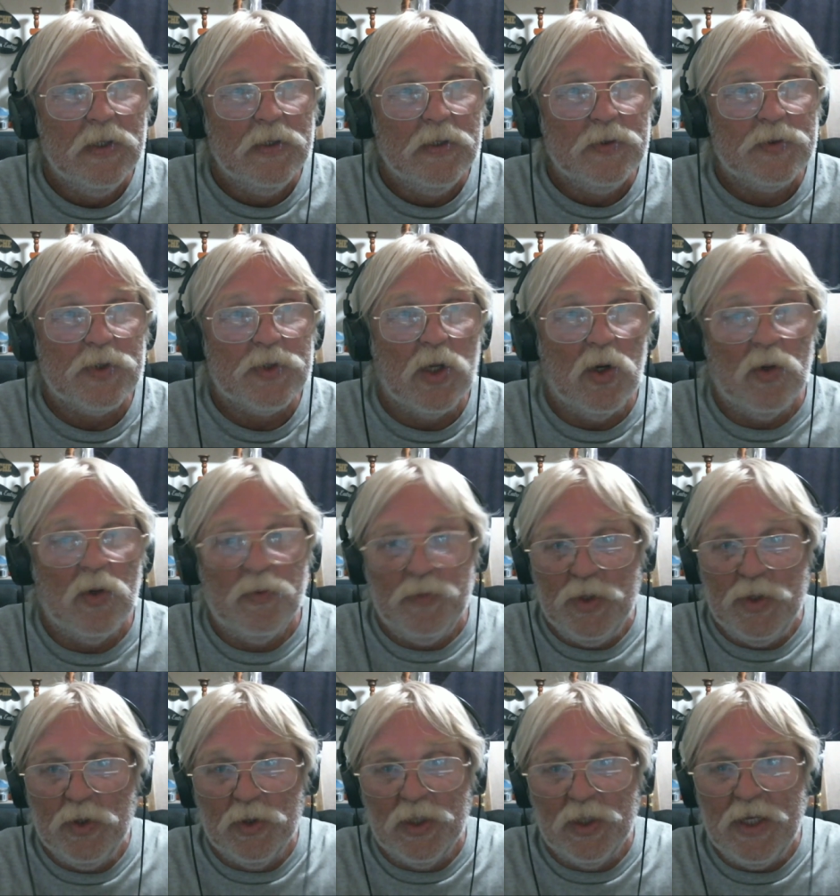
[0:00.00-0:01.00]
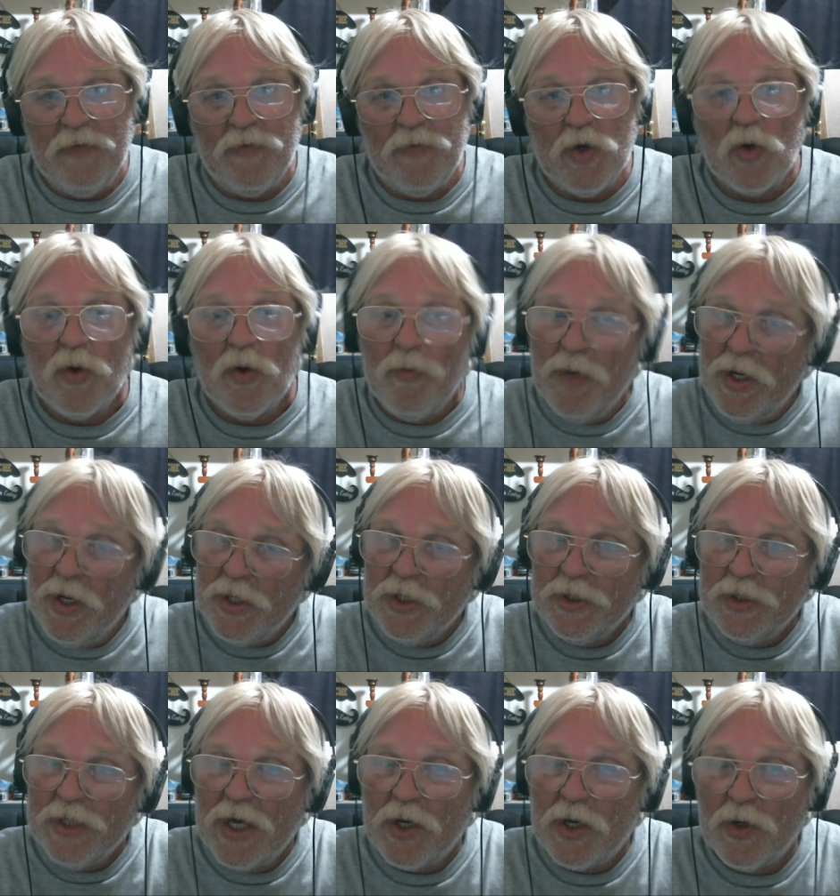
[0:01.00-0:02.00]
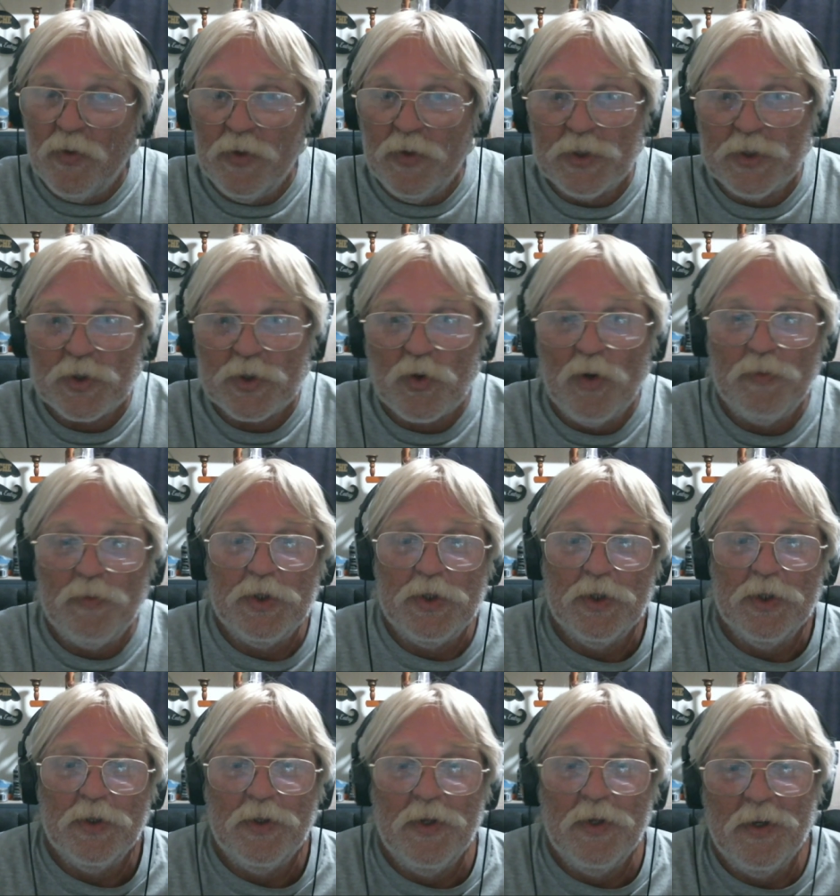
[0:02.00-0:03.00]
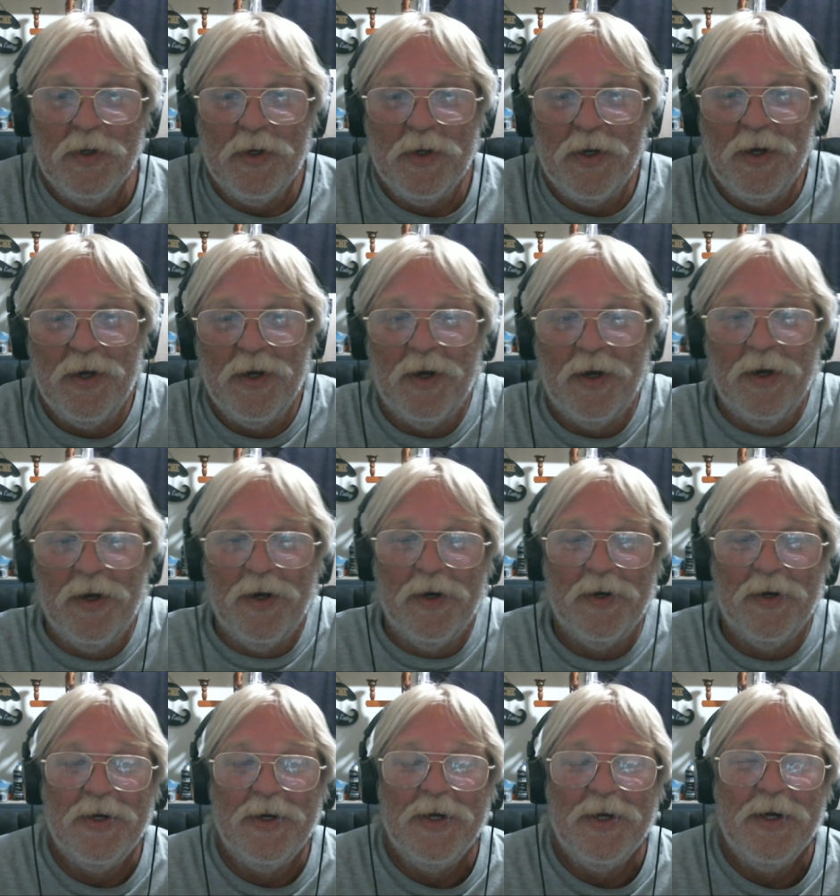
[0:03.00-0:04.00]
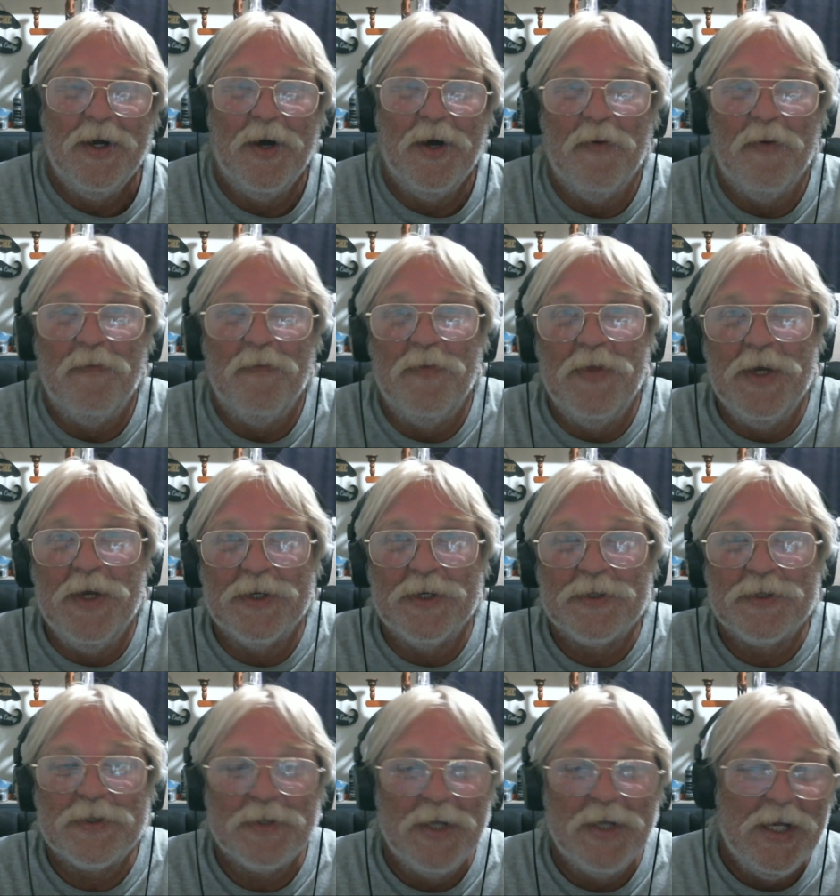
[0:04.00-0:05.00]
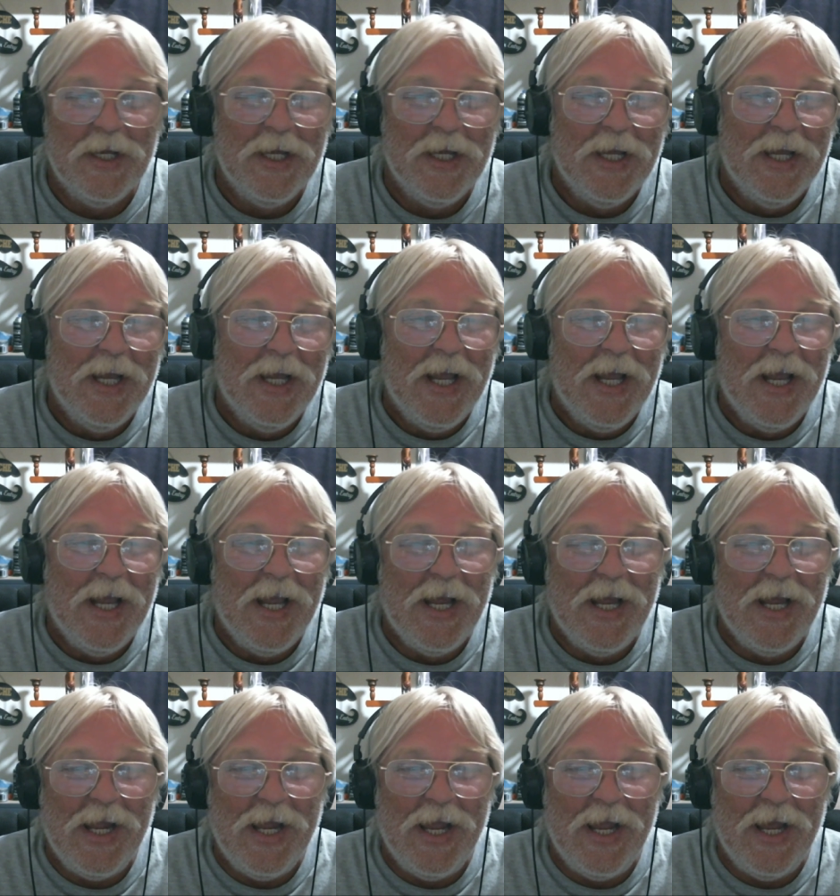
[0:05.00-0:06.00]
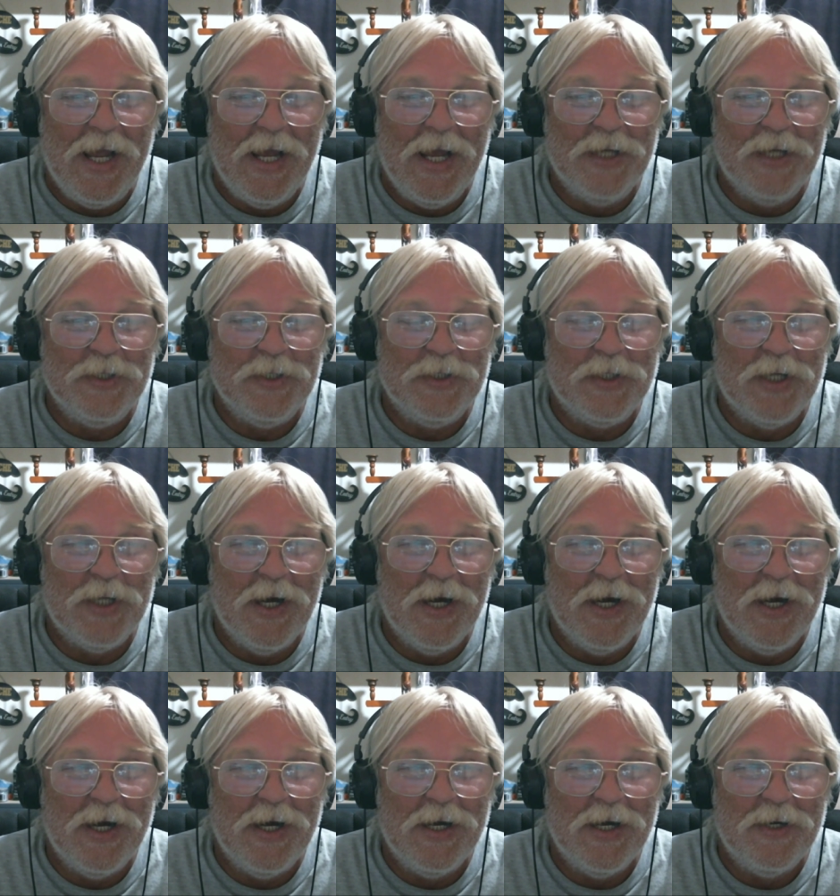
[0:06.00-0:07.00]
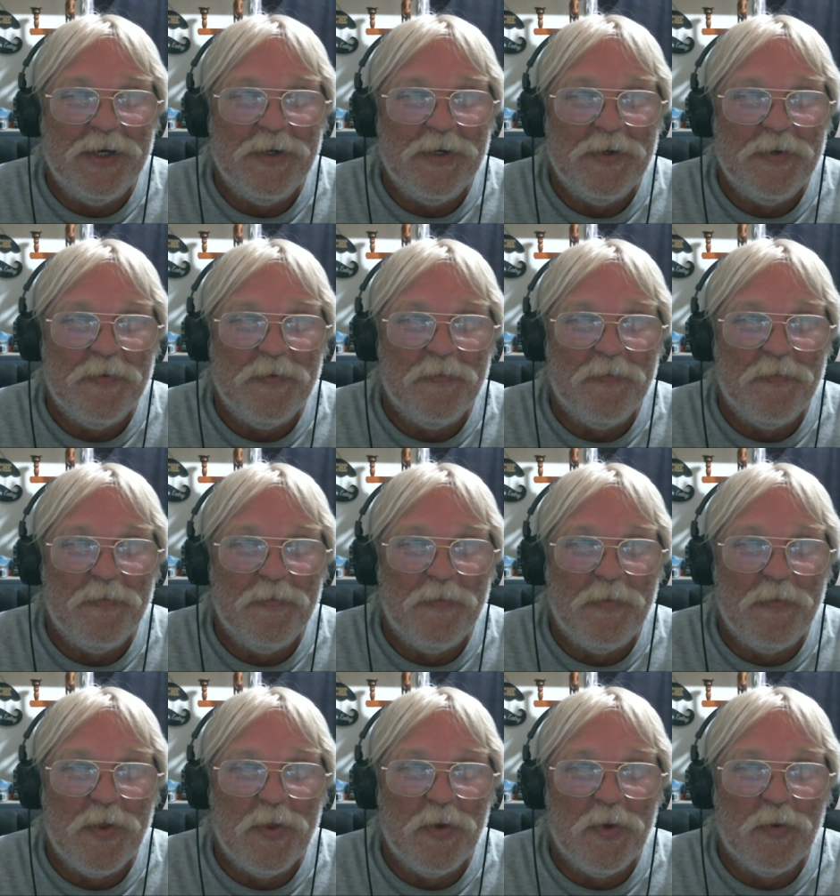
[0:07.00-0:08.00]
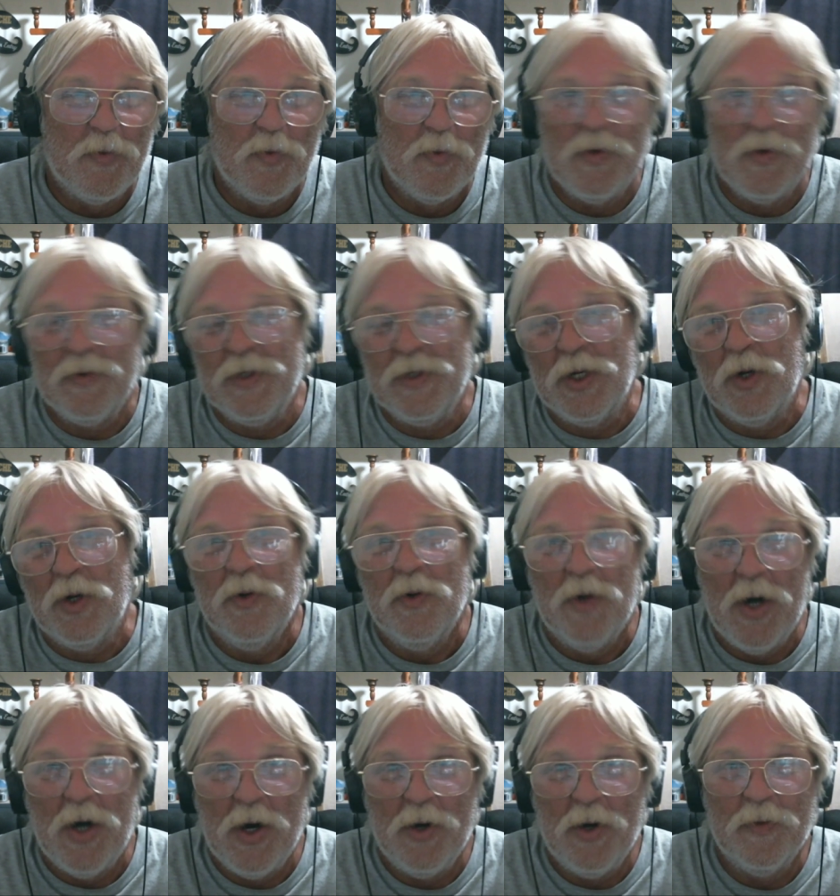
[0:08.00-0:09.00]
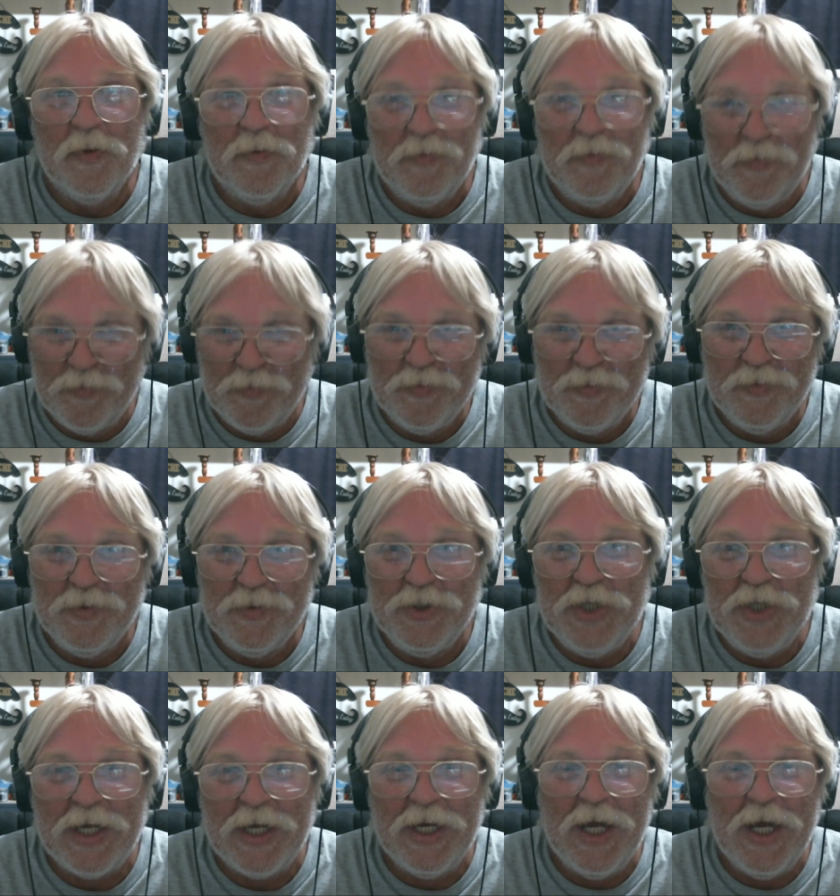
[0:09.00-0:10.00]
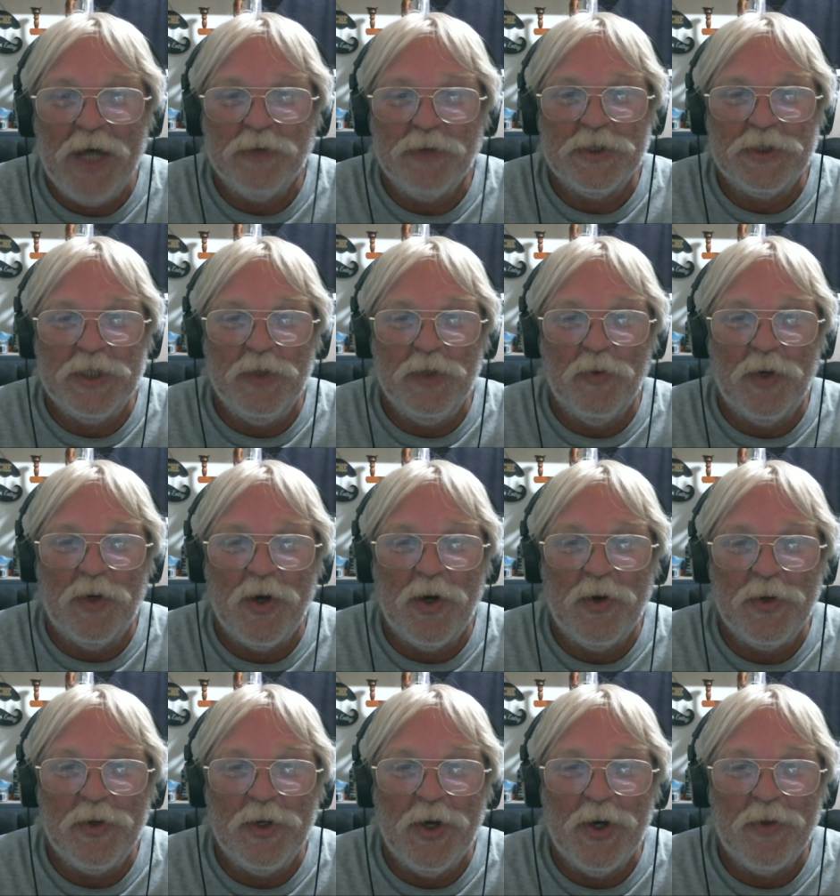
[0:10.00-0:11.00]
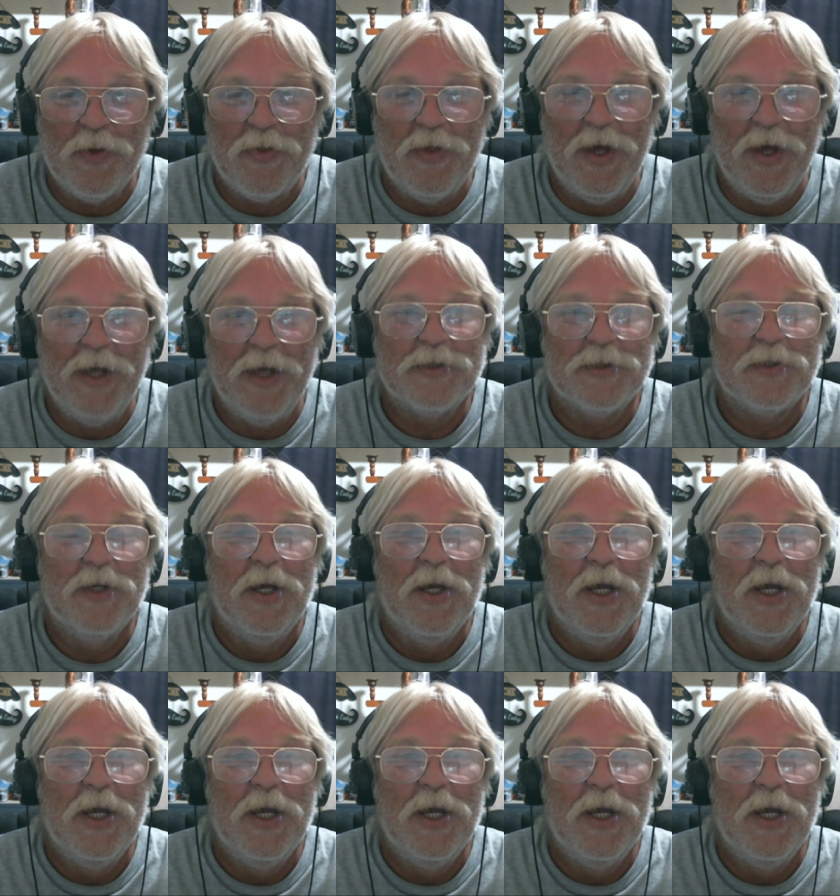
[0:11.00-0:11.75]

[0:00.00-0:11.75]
So you can leave your opinion down in the description of this. And, uh, you know, I'll check it out and see what all y'all thinks.